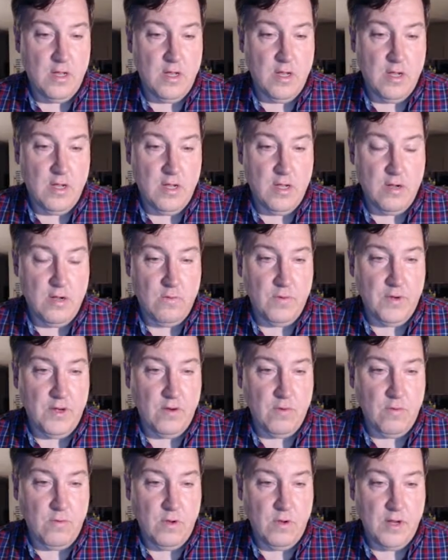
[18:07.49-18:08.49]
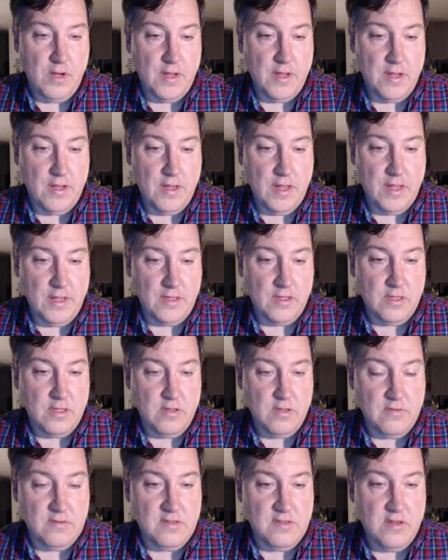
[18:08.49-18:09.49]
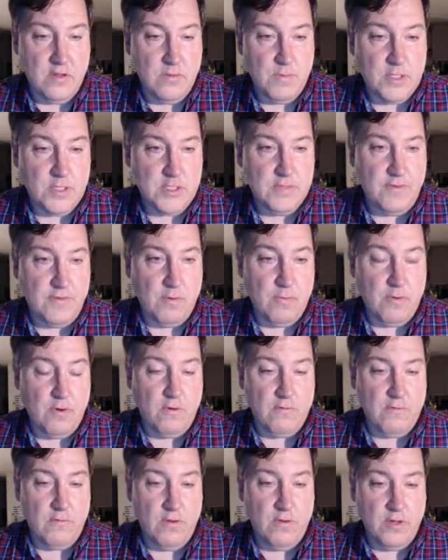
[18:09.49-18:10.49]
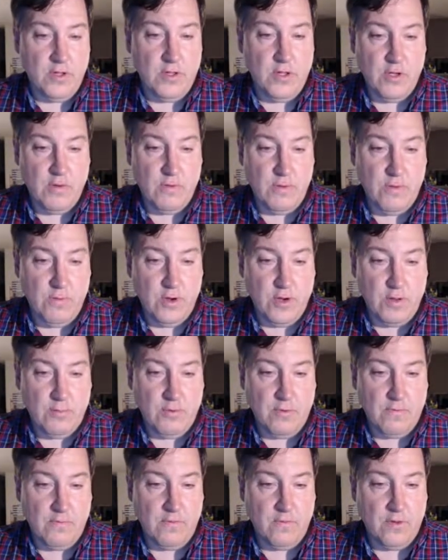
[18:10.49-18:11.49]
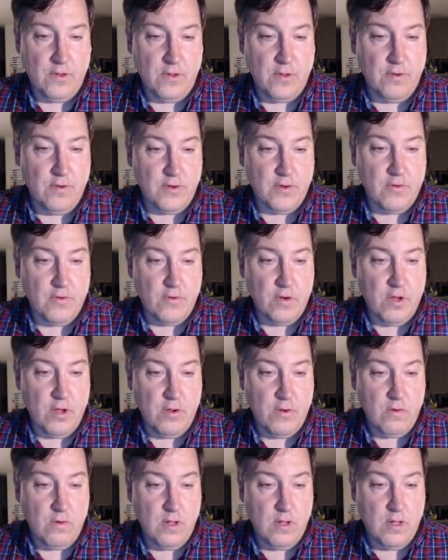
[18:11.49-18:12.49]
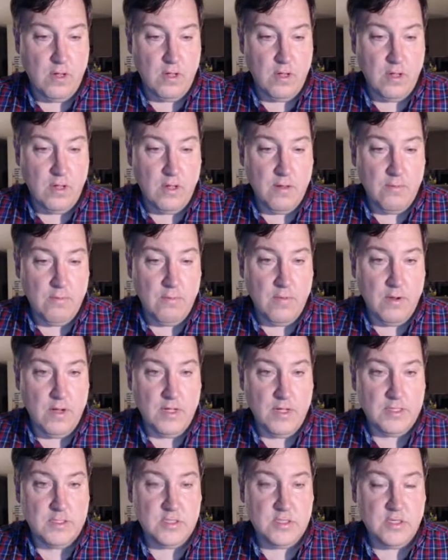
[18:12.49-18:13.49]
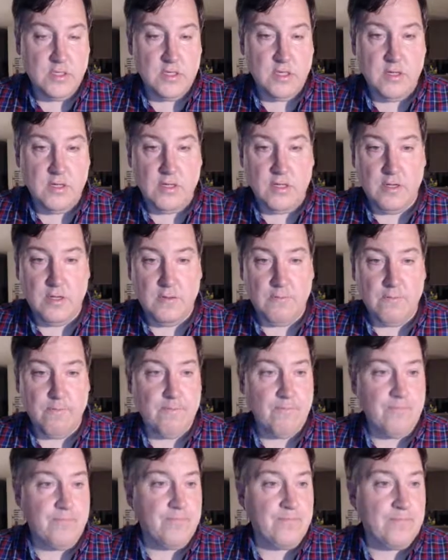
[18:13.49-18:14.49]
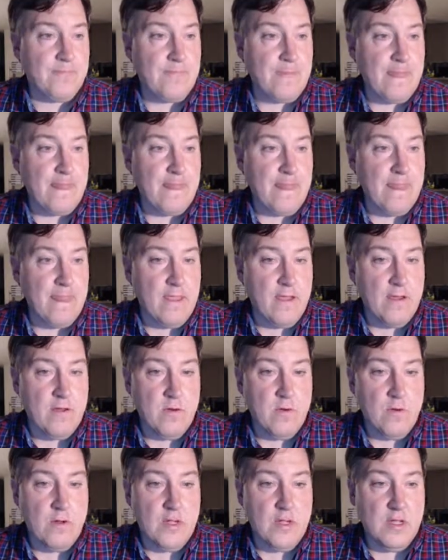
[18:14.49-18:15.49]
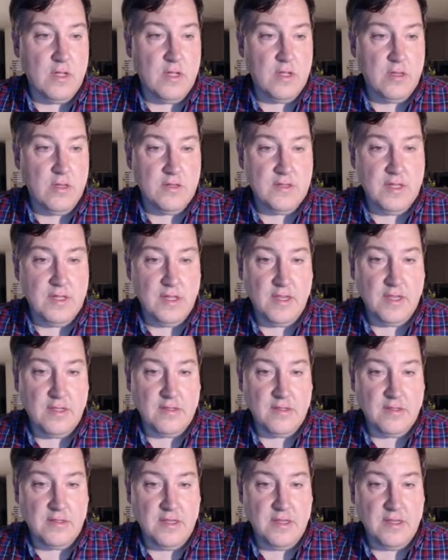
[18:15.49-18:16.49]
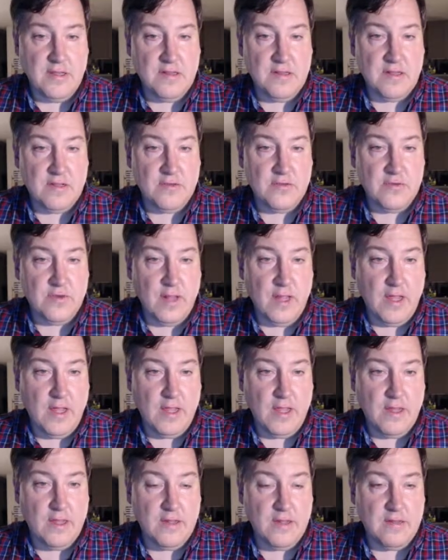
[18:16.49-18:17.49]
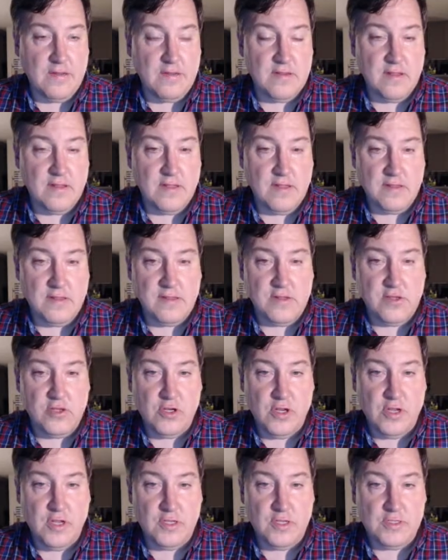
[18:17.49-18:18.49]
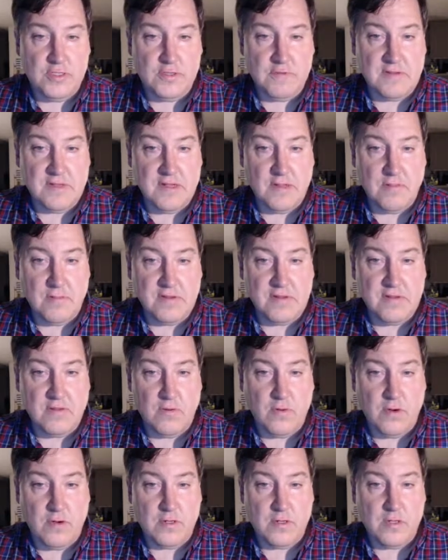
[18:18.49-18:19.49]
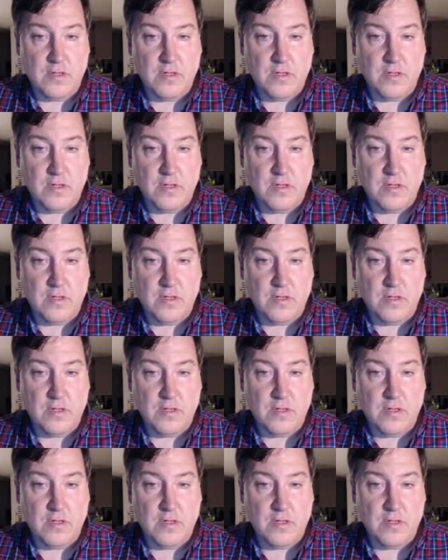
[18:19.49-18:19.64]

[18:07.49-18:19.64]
We don't want to use too much of our portfolio. We want our portfolio to grow, but yeah, it looks like it's a decentralized exchange of some sort.